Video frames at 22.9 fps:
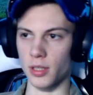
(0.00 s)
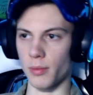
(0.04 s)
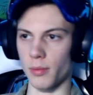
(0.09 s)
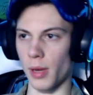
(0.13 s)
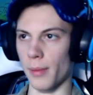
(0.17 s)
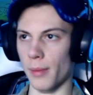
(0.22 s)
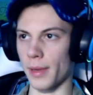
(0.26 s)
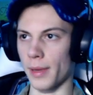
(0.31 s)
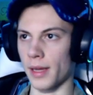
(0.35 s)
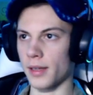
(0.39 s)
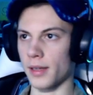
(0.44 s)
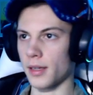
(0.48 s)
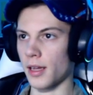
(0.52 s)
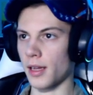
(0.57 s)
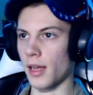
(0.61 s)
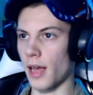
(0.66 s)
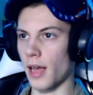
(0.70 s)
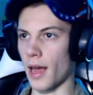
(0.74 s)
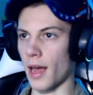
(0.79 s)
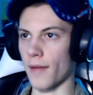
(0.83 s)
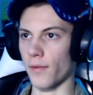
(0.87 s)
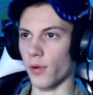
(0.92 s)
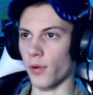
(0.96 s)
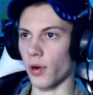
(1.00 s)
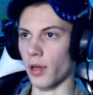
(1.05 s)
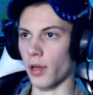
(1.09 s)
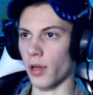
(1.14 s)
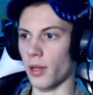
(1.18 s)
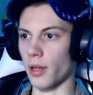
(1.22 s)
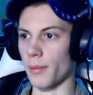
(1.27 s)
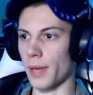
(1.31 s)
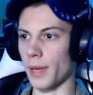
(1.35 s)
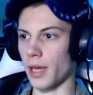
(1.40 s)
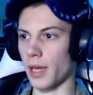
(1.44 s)
My bad. I forgot
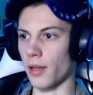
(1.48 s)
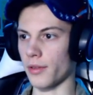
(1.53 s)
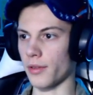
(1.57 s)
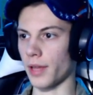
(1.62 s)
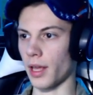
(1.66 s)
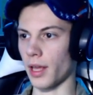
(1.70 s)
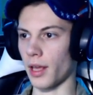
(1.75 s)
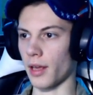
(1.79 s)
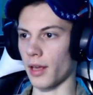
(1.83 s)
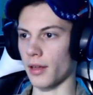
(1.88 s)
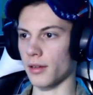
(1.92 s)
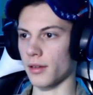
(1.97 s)
about that.